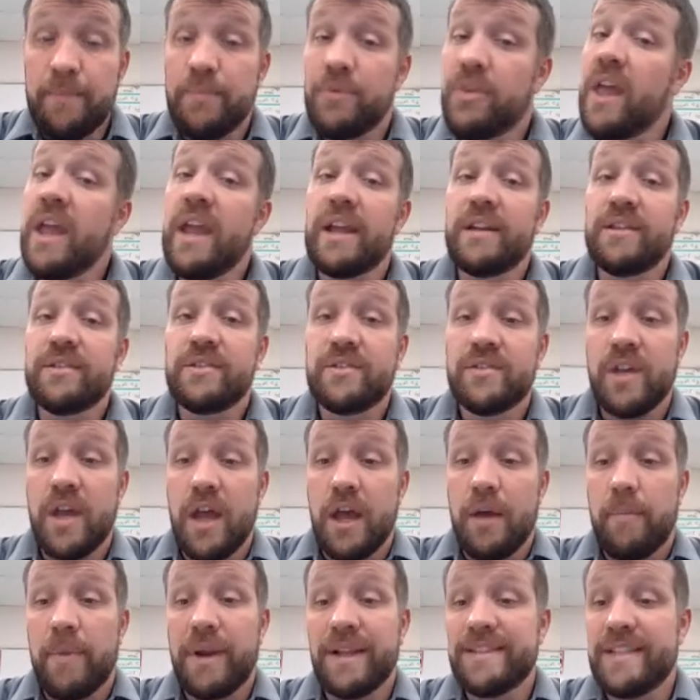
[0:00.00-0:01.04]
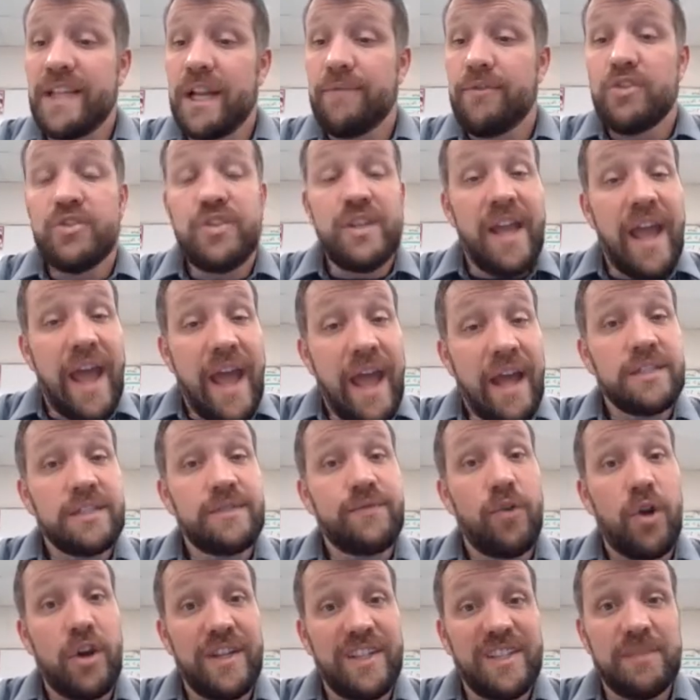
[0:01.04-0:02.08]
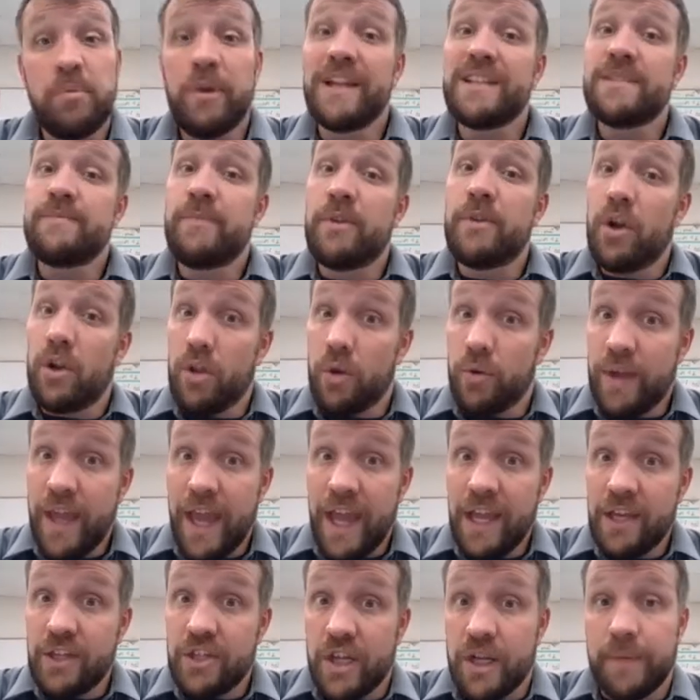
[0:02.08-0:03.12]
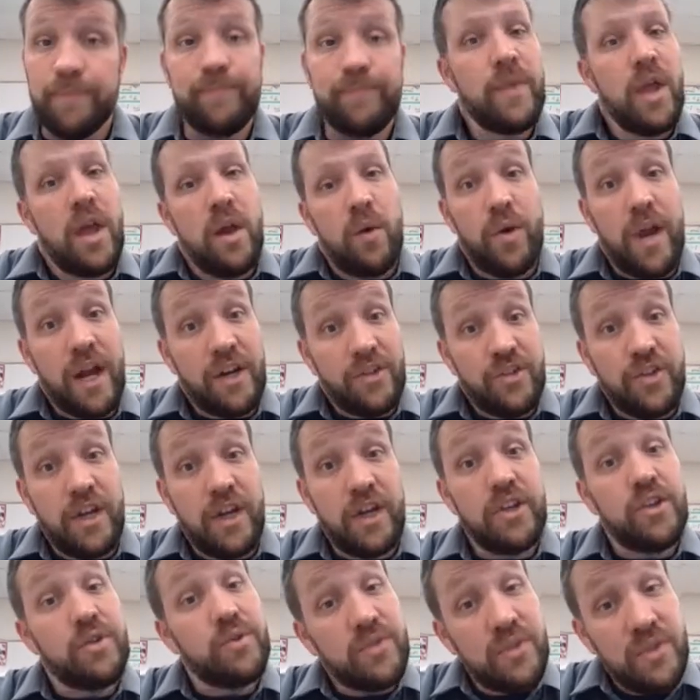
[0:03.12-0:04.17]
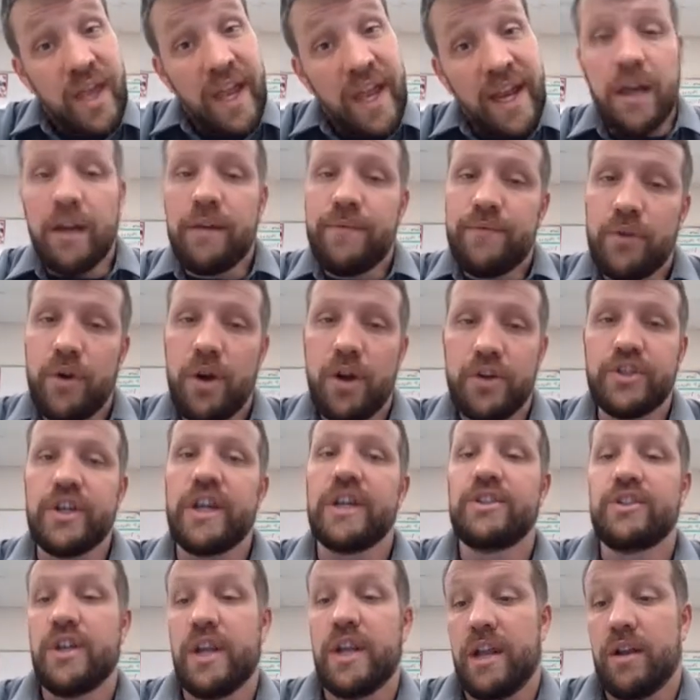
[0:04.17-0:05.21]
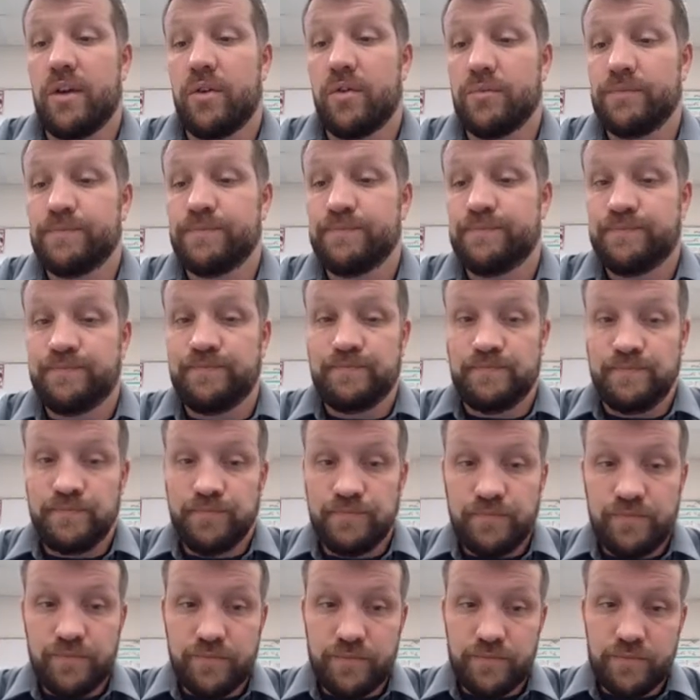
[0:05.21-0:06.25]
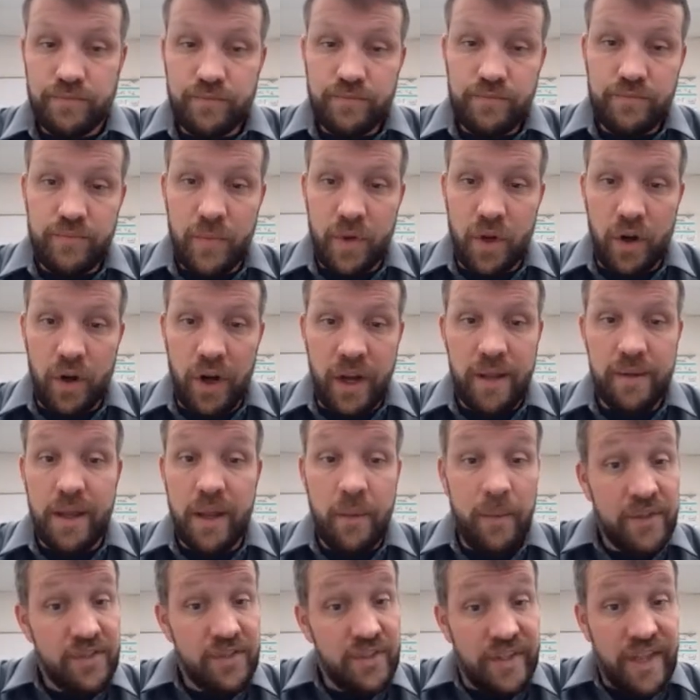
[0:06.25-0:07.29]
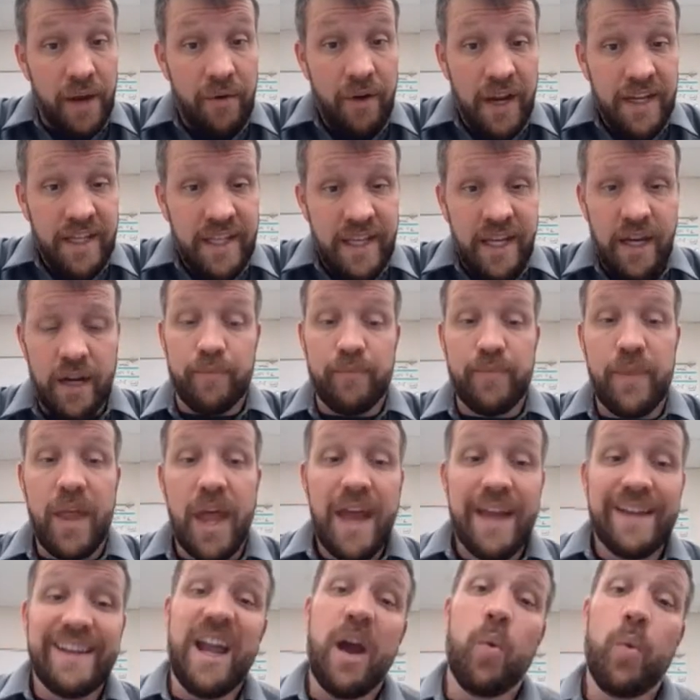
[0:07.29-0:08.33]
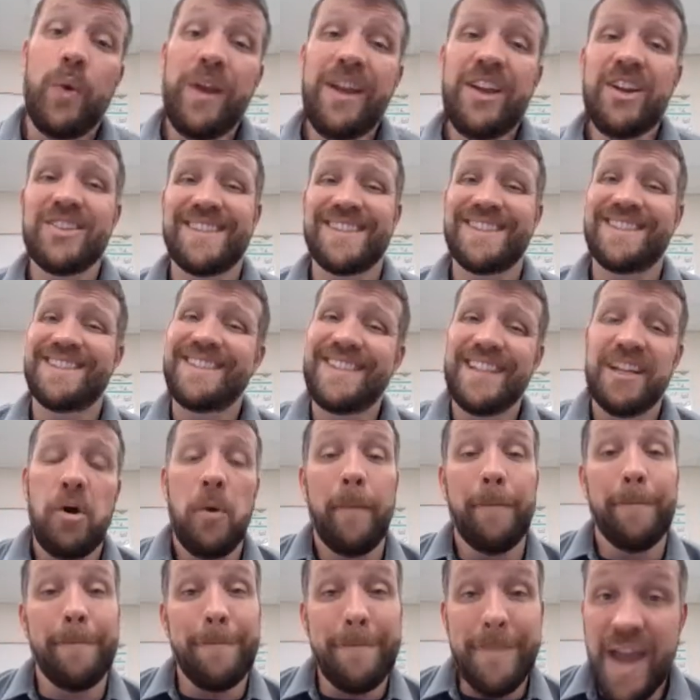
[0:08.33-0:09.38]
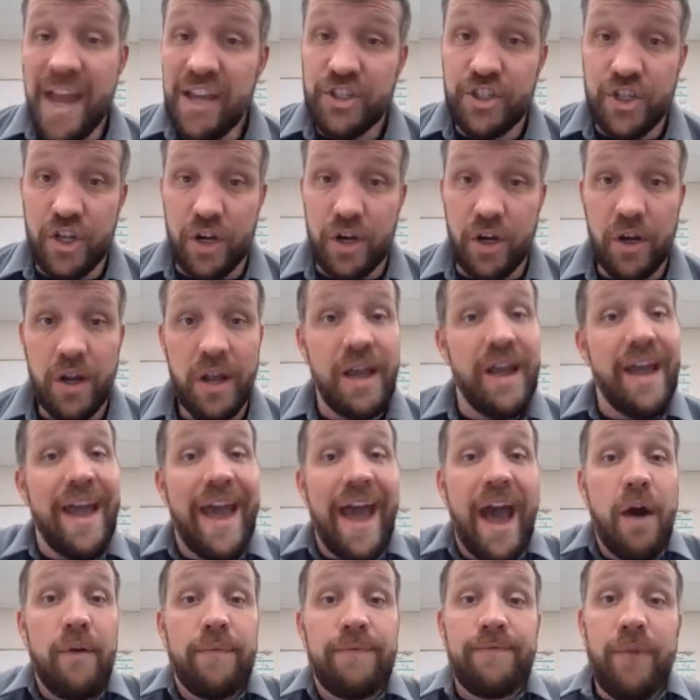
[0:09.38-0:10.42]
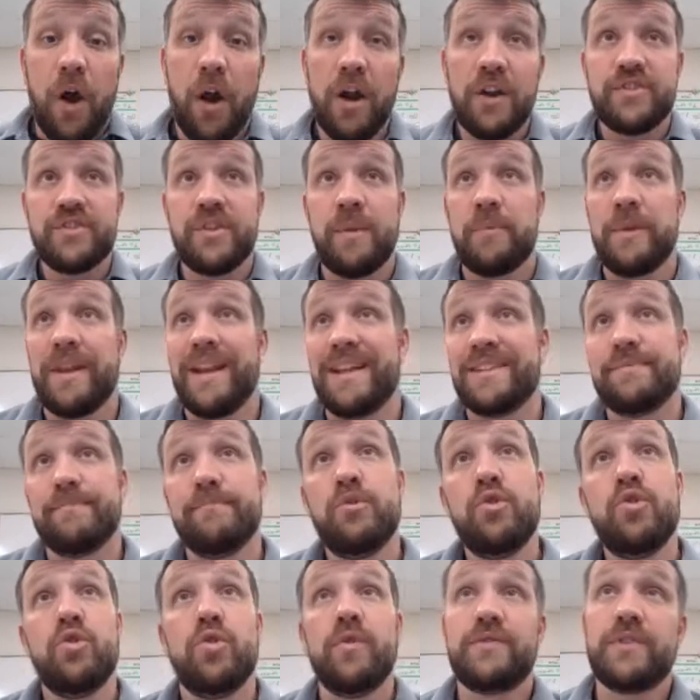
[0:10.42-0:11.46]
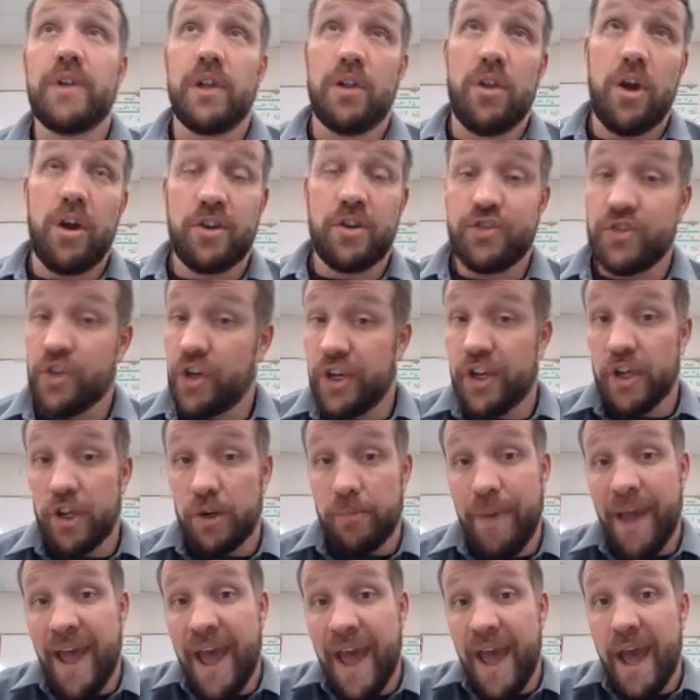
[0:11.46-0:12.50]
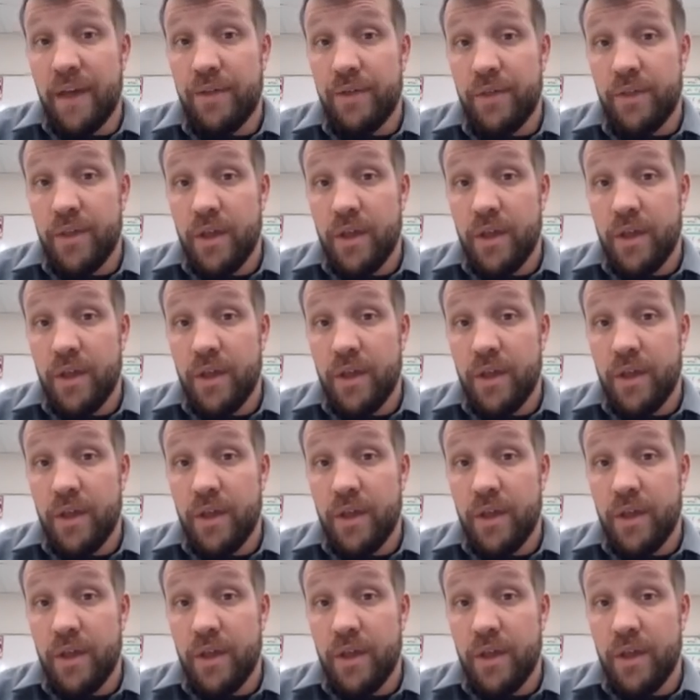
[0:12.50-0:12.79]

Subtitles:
things, but instead of using x for our displacement or location, we're actually going to use theta for our change in angle. All right, and we see that right here. Now we could still measure how far something has moved along a circular path